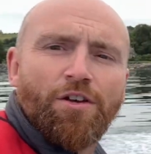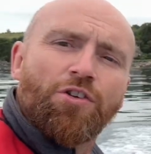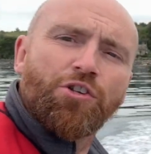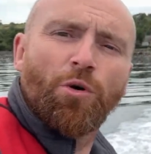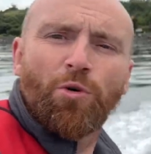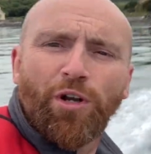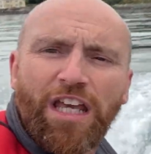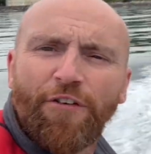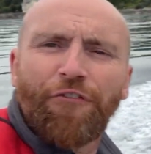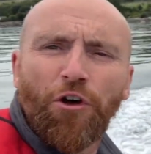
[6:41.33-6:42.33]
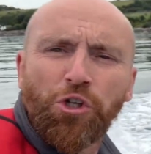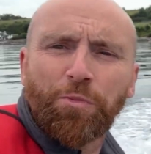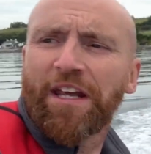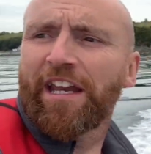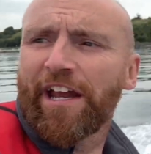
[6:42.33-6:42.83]
So we're going to give it full
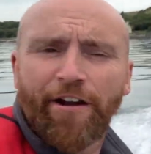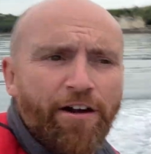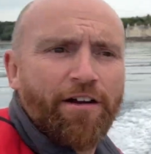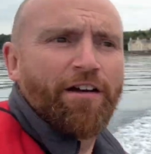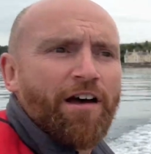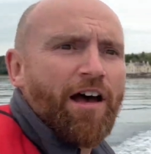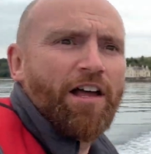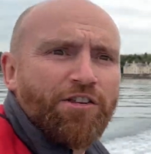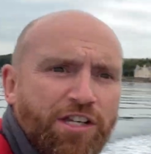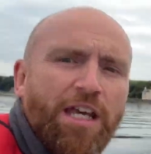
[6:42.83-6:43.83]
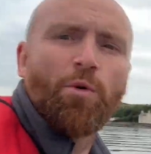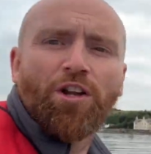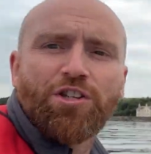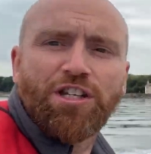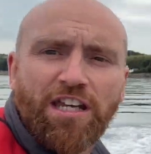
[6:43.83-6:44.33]
speed here and see what
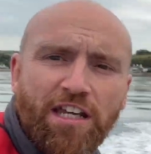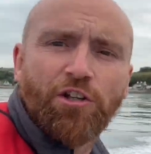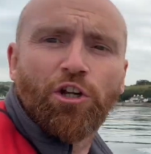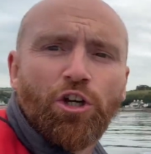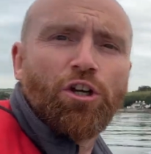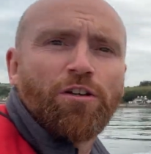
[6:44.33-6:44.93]
she can do.